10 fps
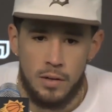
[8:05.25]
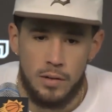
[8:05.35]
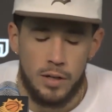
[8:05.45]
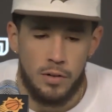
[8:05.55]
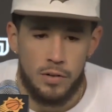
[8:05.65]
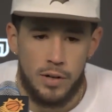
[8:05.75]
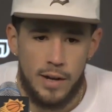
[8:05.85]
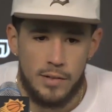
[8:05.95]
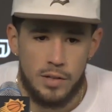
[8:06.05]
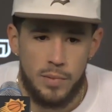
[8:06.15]
you know, there
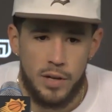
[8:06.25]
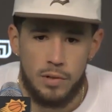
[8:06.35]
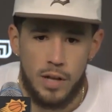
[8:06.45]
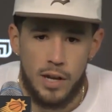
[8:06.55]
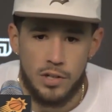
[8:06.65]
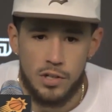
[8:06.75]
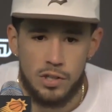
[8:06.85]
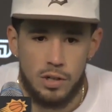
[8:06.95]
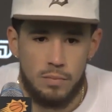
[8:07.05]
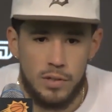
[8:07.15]
has to be a
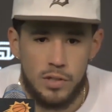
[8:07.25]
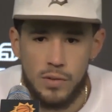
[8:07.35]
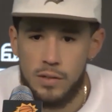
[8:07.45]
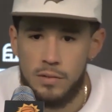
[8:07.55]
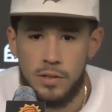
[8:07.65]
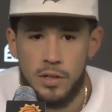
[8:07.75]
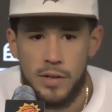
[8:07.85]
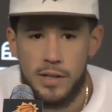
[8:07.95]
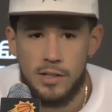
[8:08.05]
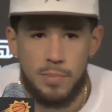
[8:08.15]
relationship between, you know,
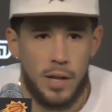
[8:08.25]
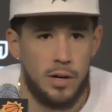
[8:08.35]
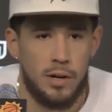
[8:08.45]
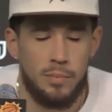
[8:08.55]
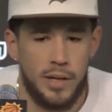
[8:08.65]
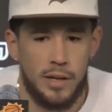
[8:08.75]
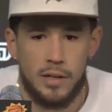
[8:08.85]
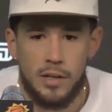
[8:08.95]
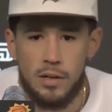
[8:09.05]
each player and the big.